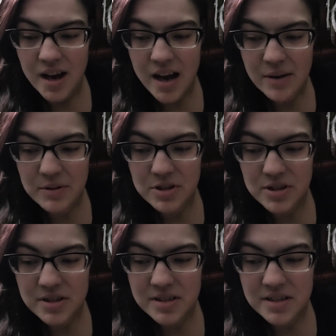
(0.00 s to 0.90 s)
I would
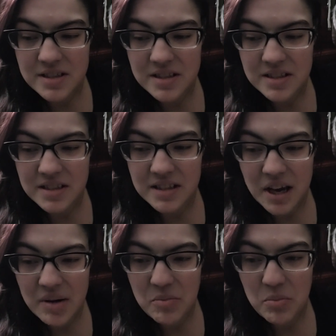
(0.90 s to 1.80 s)
just
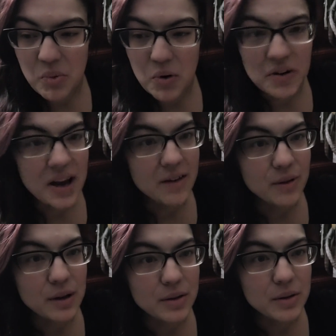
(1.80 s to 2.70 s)
get bored
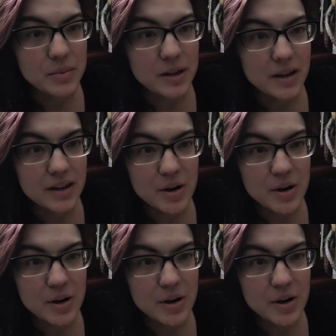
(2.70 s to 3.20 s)
halfway through and be like,